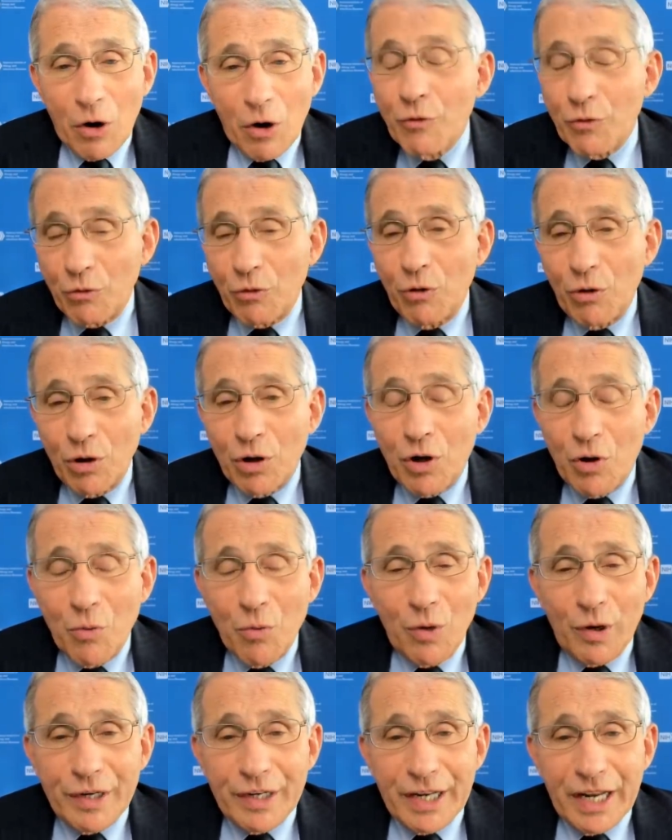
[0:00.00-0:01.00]
overall
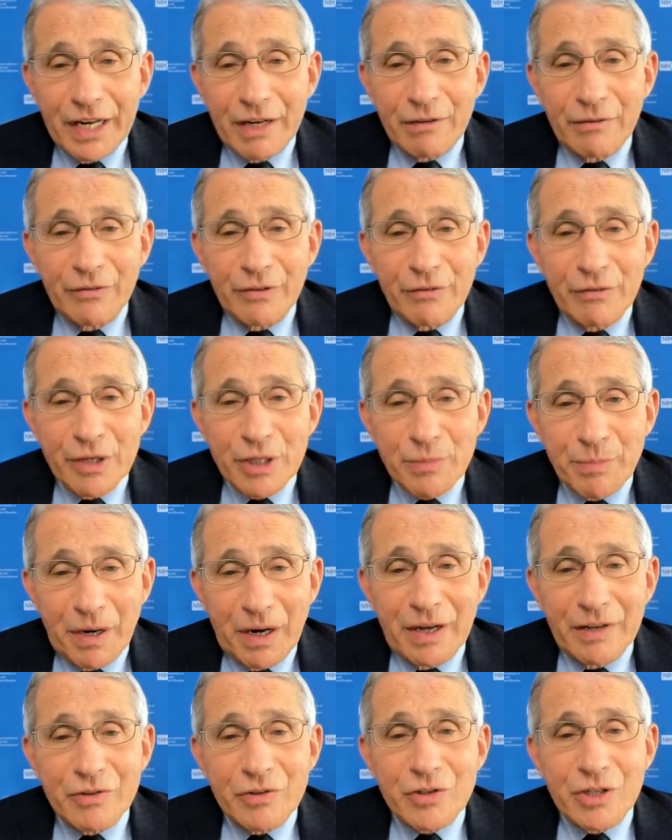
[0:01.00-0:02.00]
coordinator of the
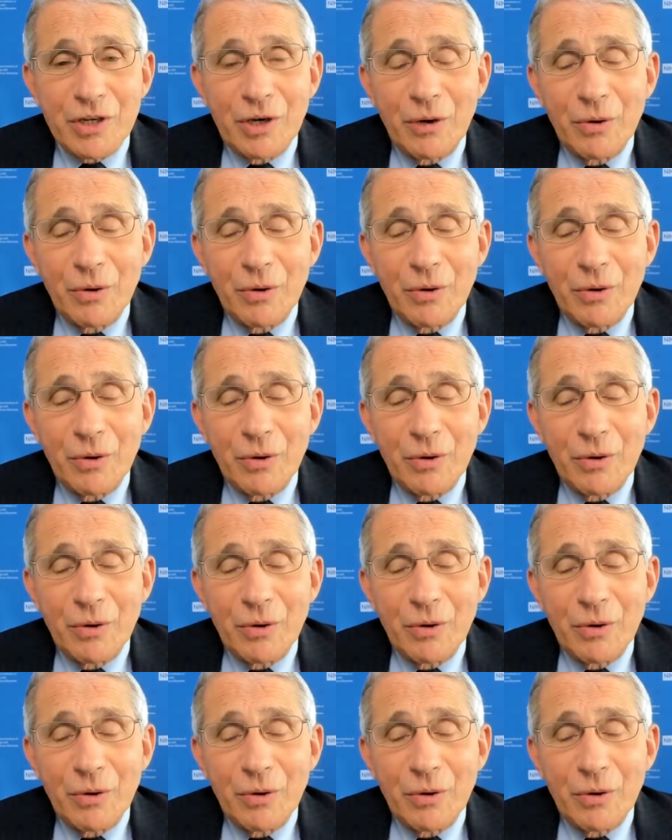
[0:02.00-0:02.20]
response.